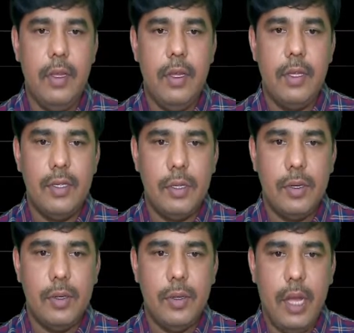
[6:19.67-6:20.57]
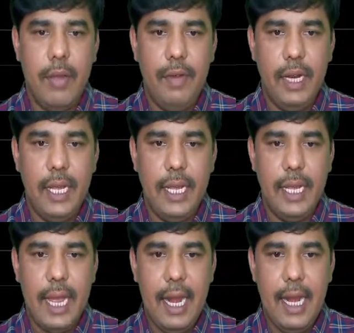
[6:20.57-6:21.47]
So I will take
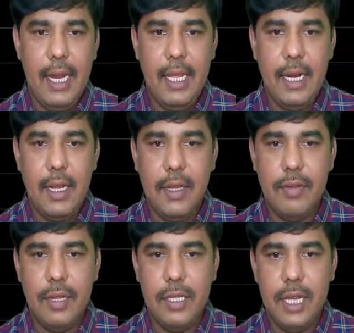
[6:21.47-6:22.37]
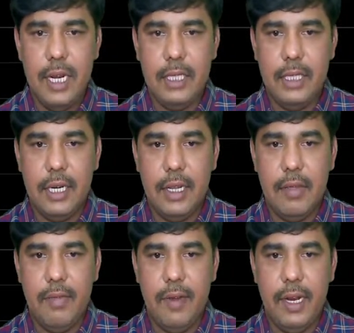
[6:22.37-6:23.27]
anti-clockwise direction.
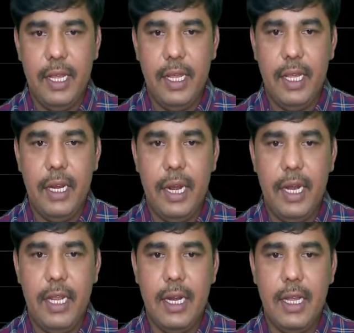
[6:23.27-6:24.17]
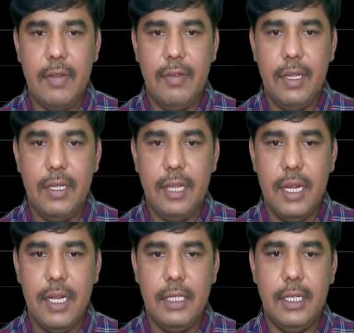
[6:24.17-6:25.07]
If I take an anti-clockwise
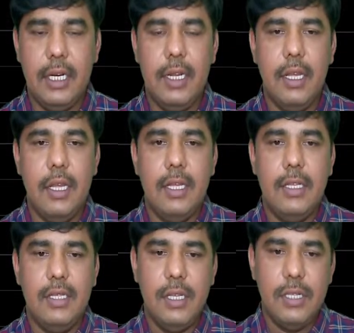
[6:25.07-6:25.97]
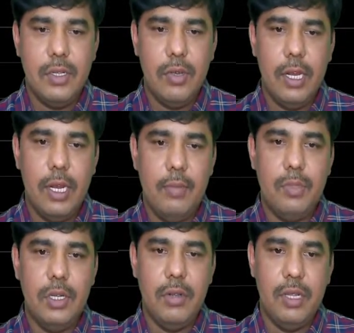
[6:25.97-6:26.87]
direction, just you can
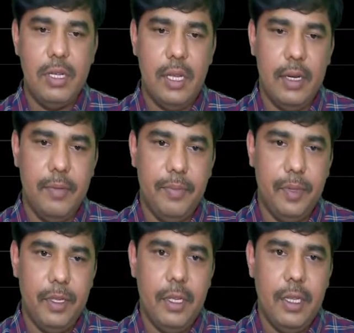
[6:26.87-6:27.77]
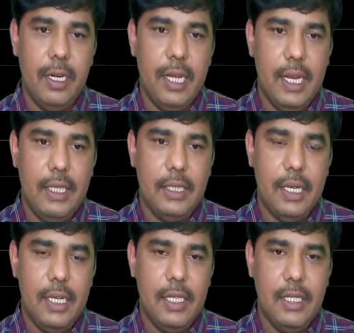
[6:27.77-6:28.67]
observe here. The direction
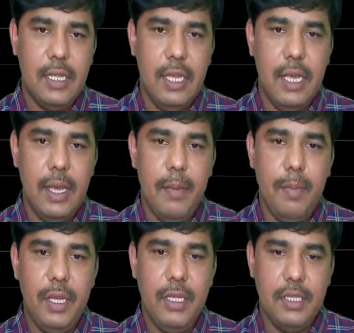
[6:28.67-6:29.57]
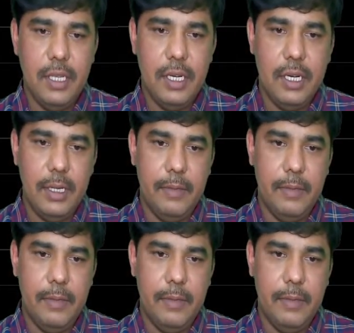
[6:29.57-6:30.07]
is A, B, C, D.